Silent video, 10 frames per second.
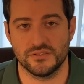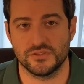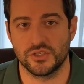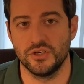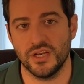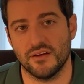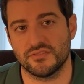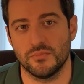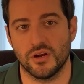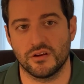There's a good
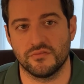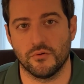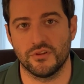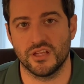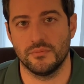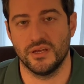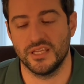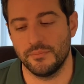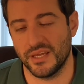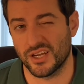aftermarket for them, and
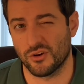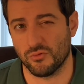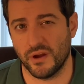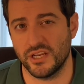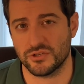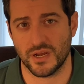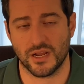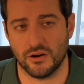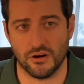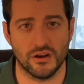they make a great track
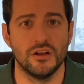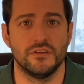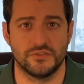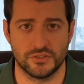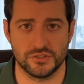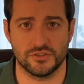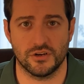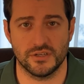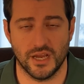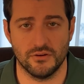car if you're just
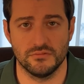starting out.